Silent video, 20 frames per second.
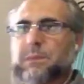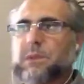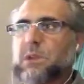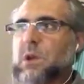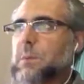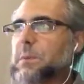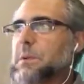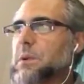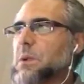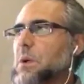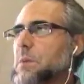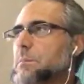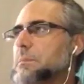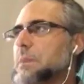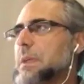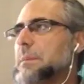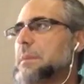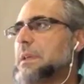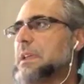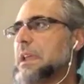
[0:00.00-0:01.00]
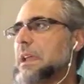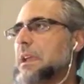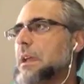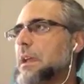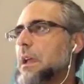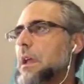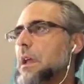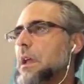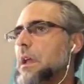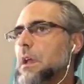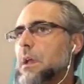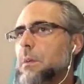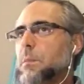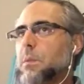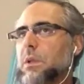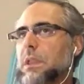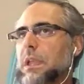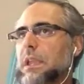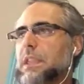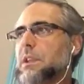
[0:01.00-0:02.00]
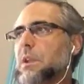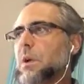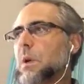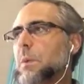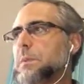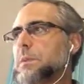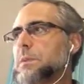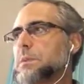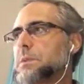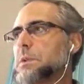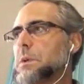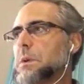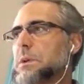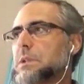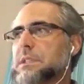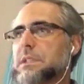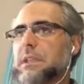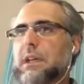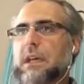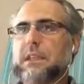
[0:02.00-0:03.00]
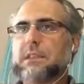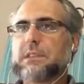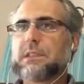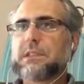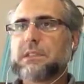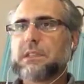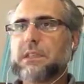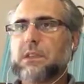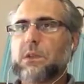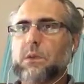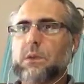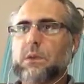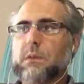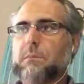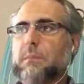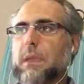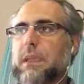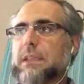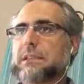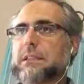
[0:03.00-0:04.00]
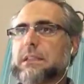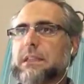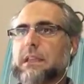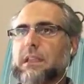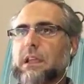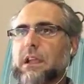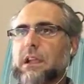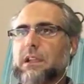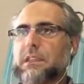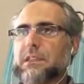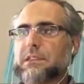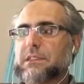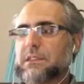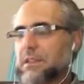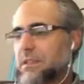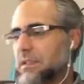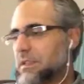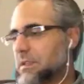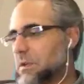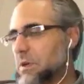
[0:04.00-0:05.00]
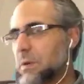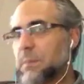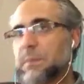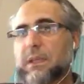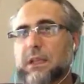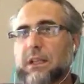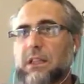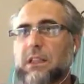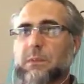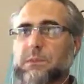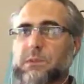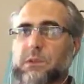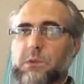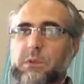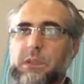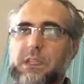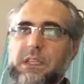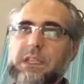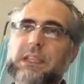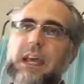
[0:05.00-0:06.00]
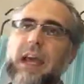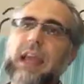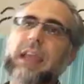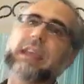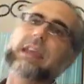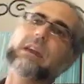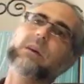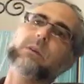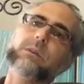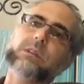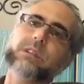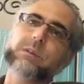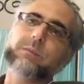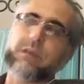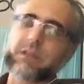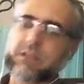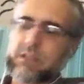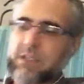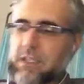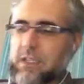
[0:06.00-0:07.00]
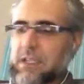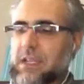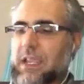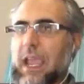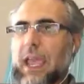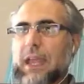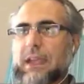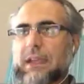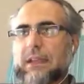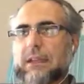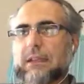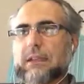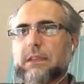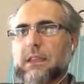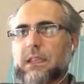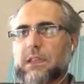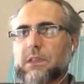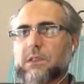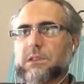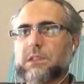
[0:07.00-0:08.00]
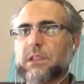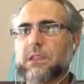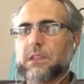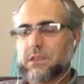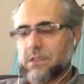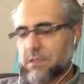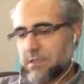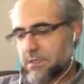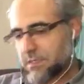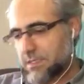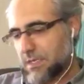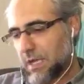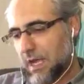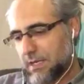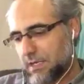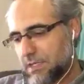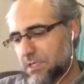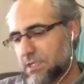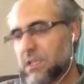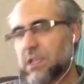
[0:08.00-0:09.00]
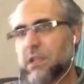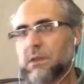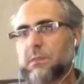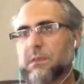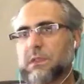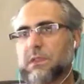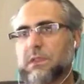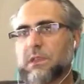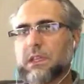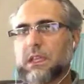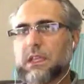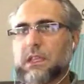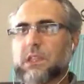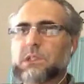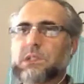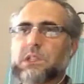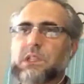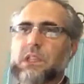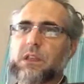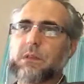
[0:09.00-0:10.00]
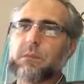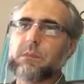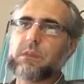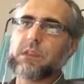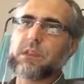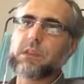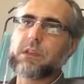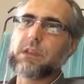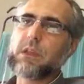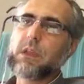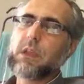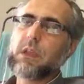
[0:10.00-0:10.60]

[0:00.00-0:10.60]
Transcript: be maybe more likely to open their doors to us, and basically a lot of these European clubs are really dying out, especially in Canada. Like you see the Scottish club and the English club and the